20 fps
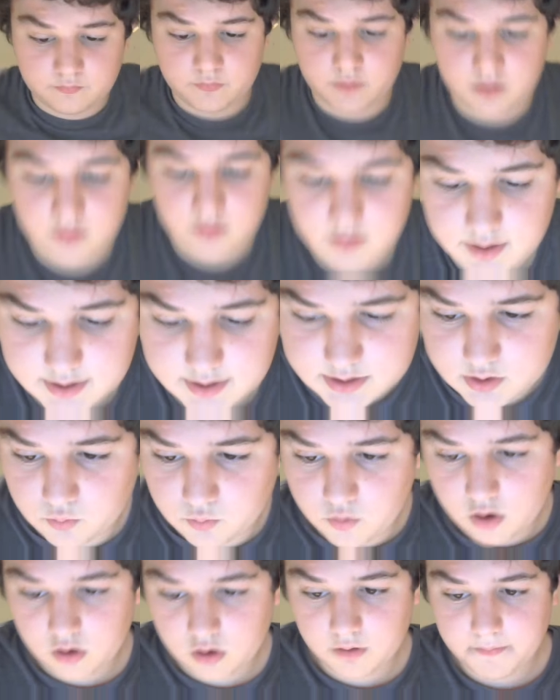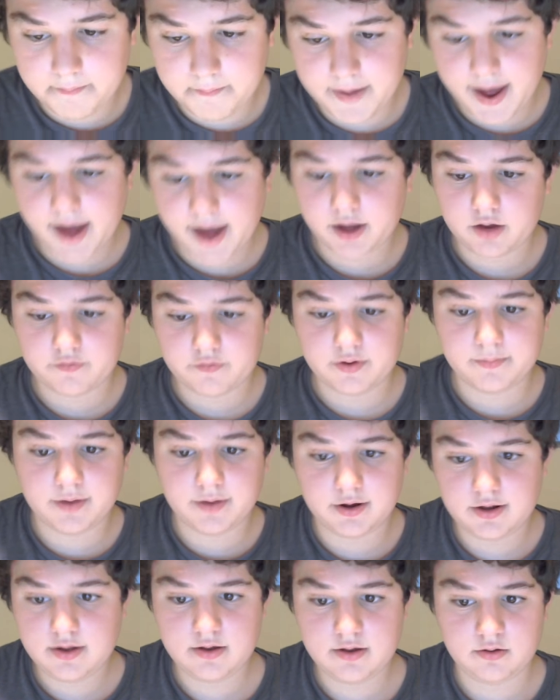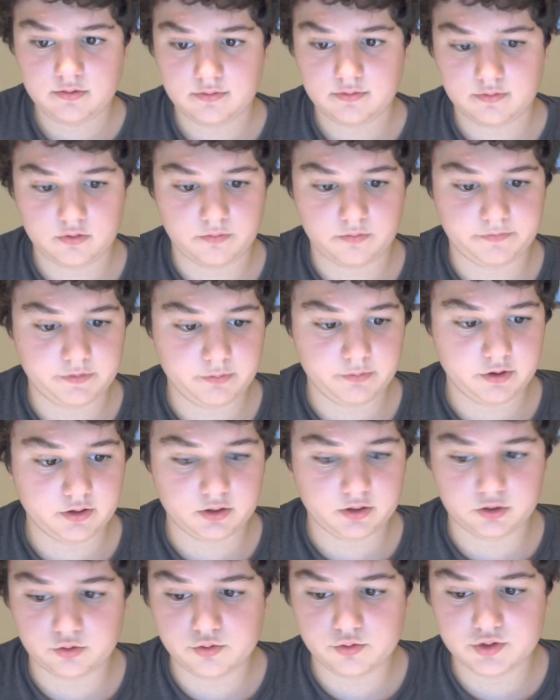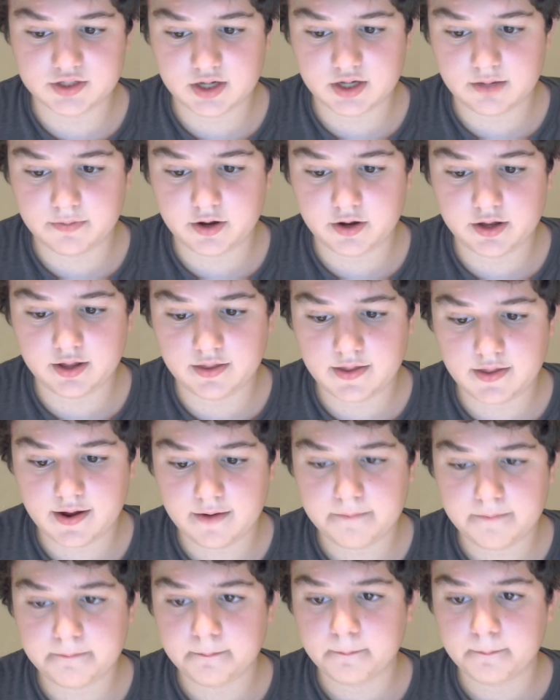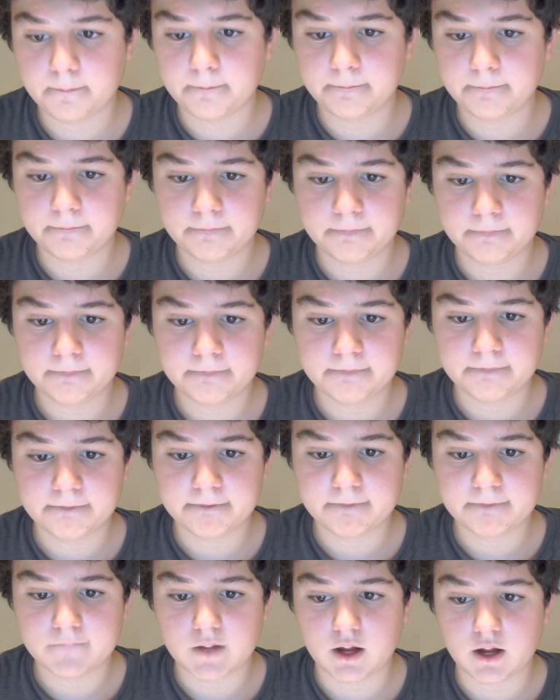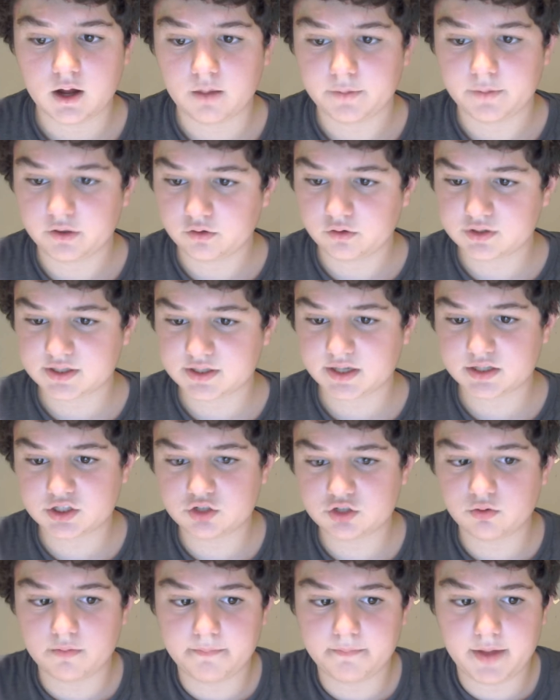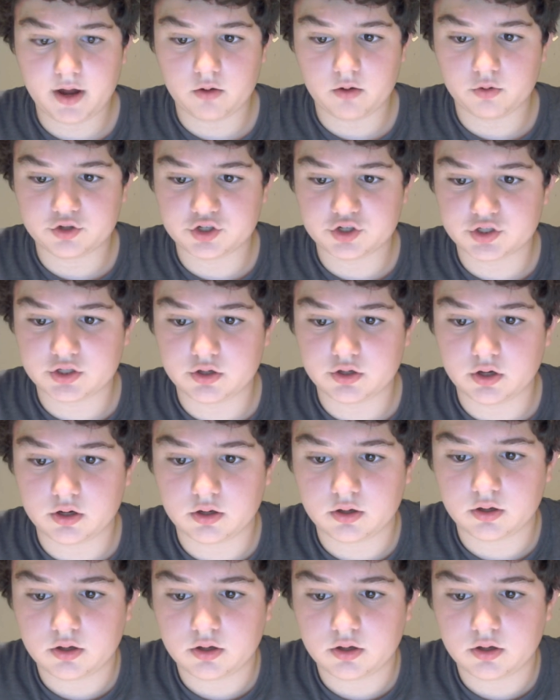Yes, so welcome back, everybody. Hopefully we didn't lose anybody in there. It looks like it's doing better, which is good.